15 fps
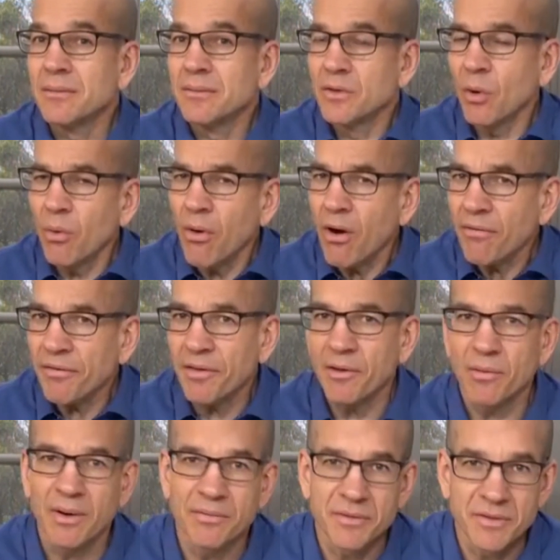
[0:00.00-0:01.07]
don't offer their
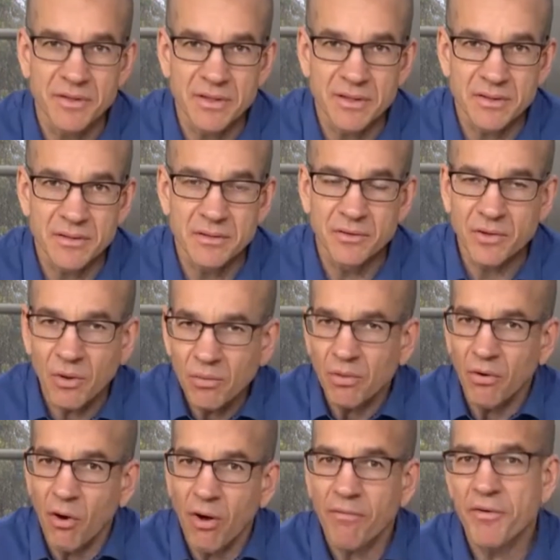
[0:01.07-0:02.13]
references. Don't
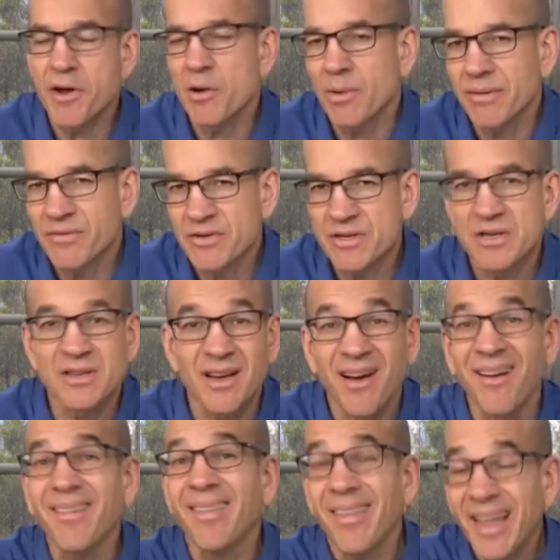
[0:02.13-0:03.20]
offer your references
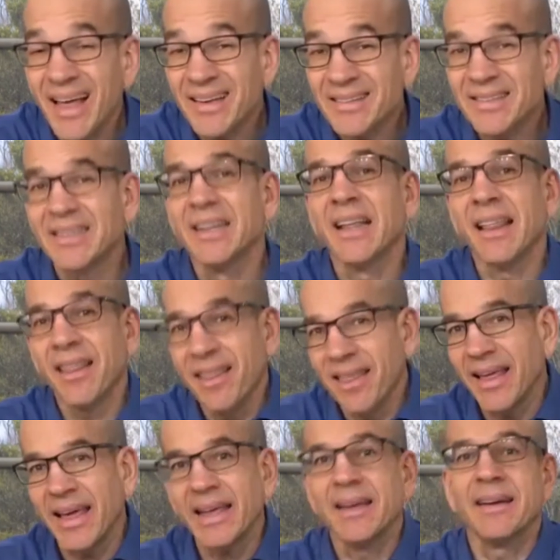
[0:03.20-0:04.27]
unless
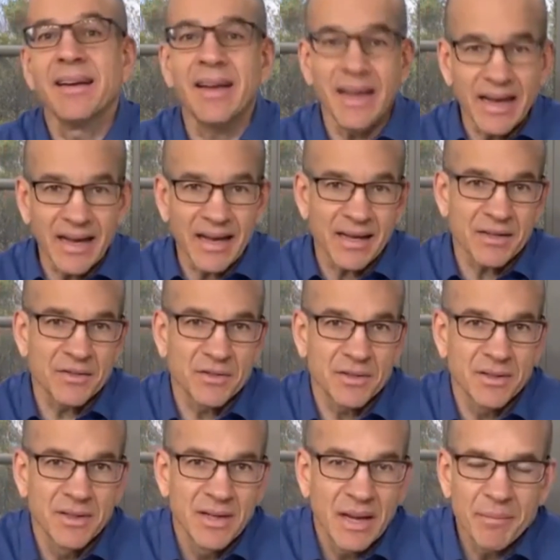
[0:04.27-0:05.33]
they ask.
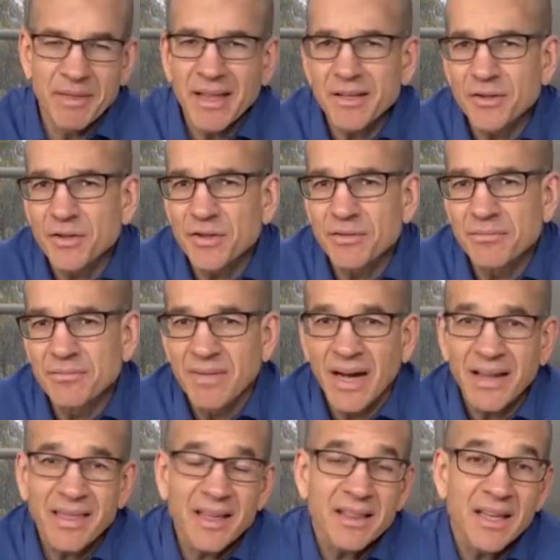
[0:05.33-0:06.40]
I mean,
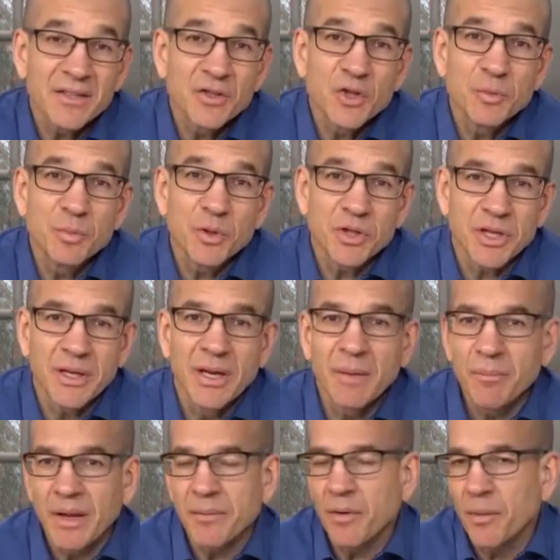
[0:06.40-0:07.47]
I think that's too pushy.
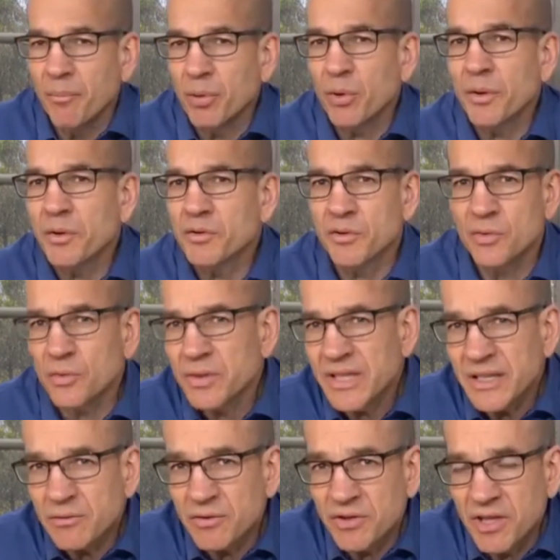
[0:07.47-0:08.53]
Employers are only
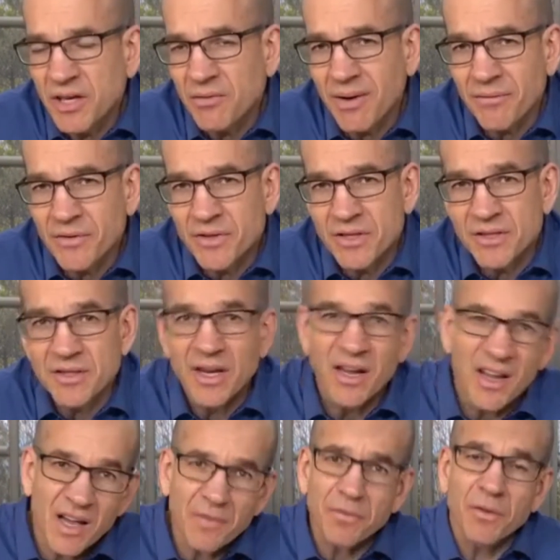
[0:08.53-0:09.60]
interested in references
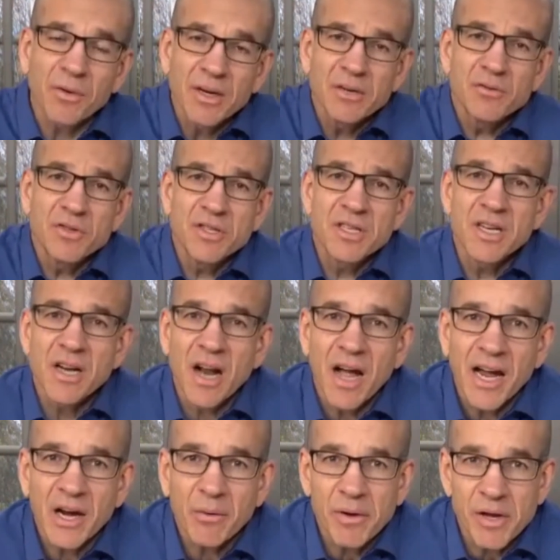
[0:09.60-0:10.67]
if they're interested in
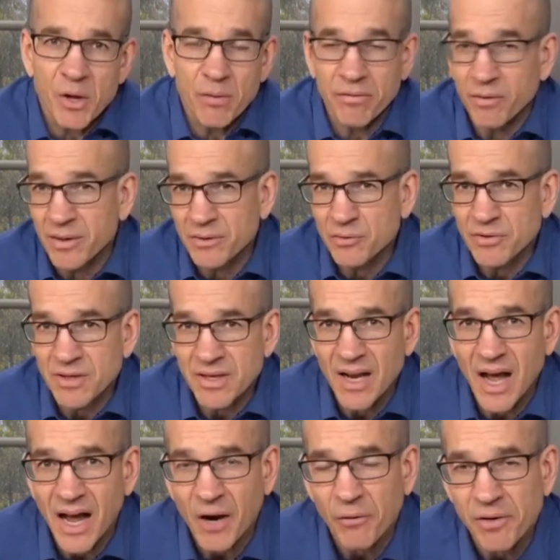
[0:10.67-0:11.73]
hiring you. If they're interested in
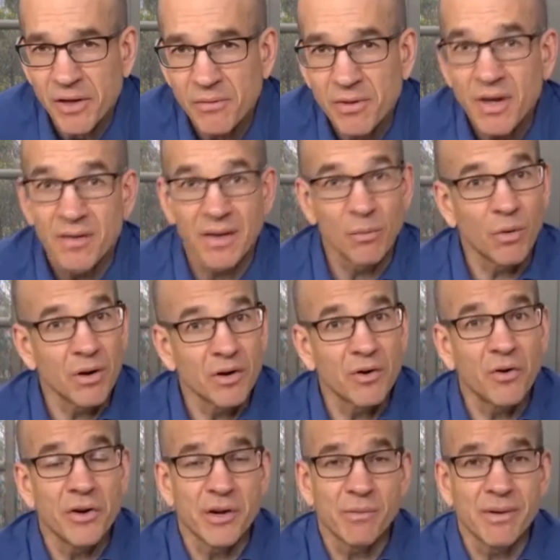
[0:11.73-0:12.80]
hiring you, they want to
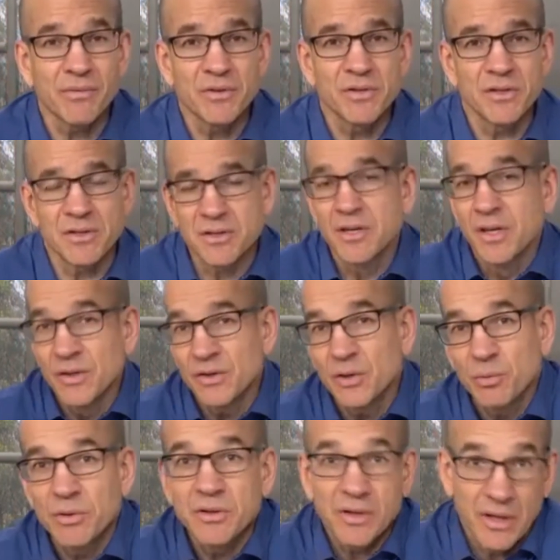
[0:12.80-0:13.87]
call your references. So
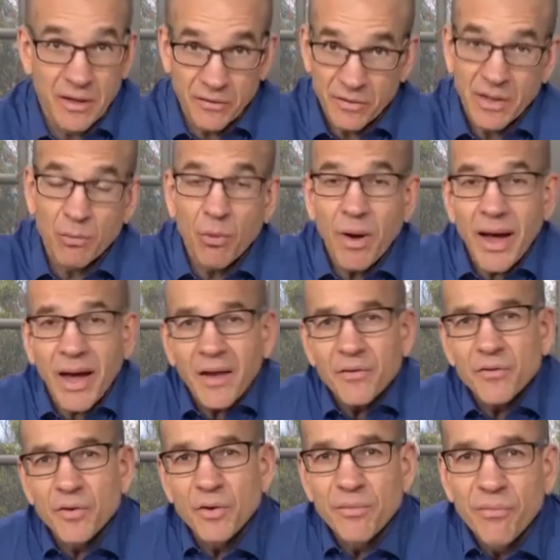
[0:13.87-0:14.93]
in which case, they will
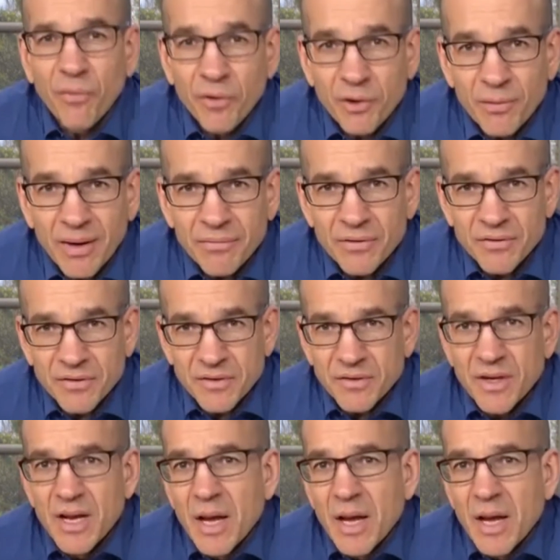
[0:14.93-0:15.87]
ask you for your references.